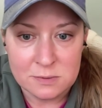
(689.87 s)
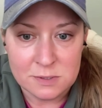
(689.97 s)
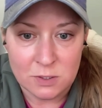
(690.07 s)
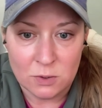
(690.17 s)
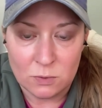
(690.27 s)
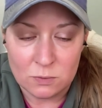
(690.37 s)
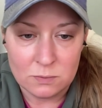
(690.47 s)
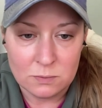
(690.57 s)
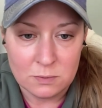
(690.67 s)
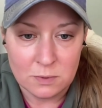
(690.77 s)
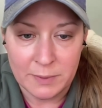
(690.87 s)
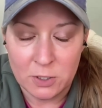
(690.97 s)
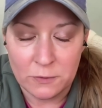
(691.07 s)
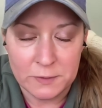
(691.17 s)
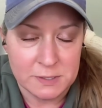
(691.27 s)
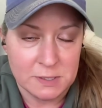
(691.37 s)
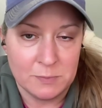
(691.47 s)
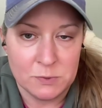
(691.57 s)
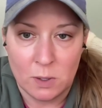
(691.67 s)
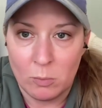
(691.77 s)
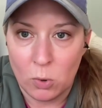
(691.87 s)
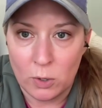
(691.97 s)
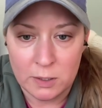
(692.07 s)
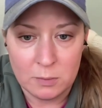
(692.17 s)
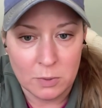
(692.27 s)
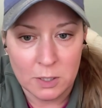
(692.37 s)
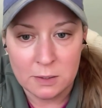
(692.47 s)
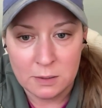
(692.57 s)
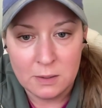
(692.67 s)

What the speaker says: So, I mean, all these steps are important, but